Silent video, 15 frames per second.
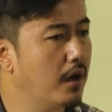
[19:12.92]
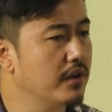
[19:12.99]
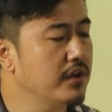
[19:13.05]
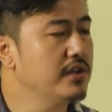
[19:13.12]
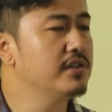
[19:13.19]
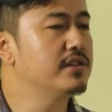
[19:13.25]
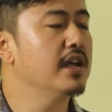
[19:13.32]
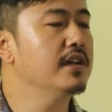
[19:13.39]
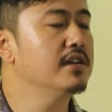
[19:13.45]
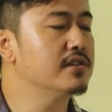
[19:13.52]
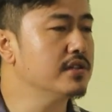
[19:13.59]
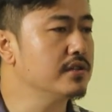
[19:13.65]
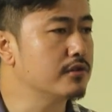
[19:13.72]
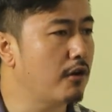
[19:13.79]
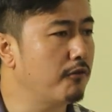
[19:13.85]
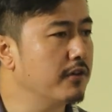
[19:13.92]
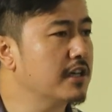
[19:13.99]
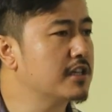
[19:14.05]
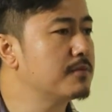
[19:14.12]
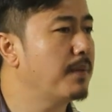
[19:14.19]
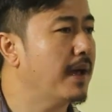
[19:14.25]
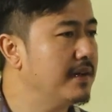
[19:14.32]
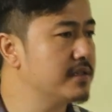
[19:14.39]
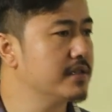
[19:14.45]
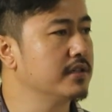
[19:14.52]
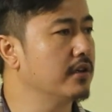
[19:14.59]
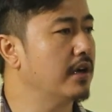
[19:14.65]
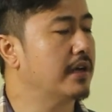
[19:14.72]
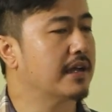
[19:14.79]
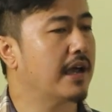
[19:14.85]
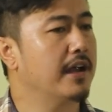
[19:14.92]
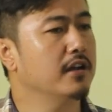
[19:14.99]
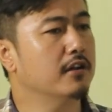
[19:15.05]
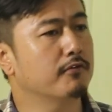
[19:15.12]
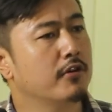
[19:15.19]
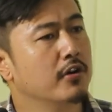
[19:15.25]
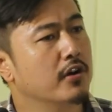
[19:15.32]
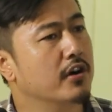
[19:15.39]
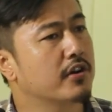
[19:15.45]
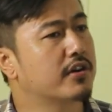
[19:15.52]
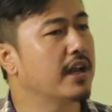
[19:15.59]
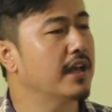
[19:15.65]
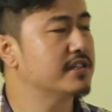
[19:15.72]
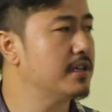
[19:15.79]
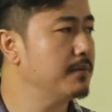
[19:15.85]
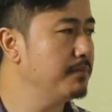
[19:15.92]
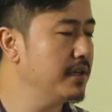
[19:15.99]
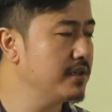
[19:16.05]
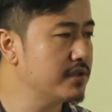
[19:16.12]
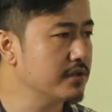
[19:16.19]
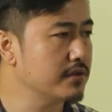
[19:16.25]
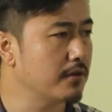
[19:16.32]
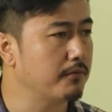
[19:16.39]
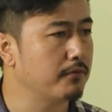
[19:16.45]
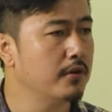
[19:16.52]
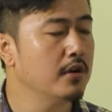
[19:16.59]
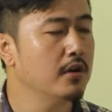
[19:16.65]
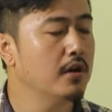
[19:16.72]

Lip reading: intentions of expansion and kind of aggressive natures of